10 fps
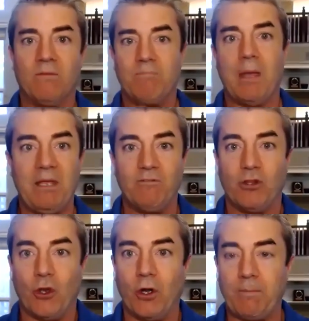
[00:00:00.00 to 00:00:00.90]
maybe even
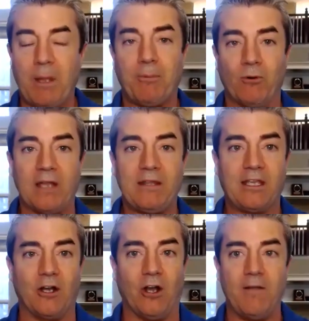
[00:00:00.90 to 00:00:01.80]
30 people, right, that
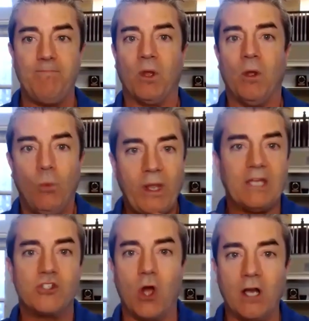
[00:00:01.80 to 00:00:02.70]
get on, we
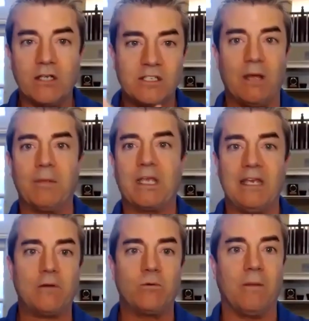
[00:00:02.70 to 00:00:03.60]
can talk to them and
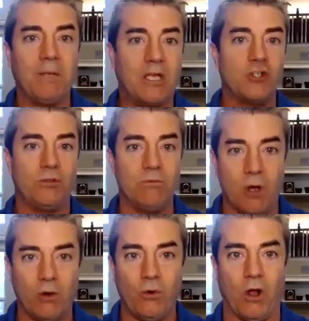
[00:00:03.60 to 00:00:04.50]
connect with them because you
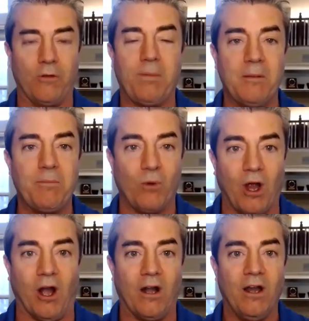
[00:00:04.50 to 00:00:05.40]
know who all the people
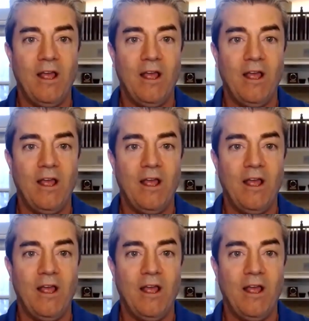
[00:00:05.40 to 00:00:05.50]
are.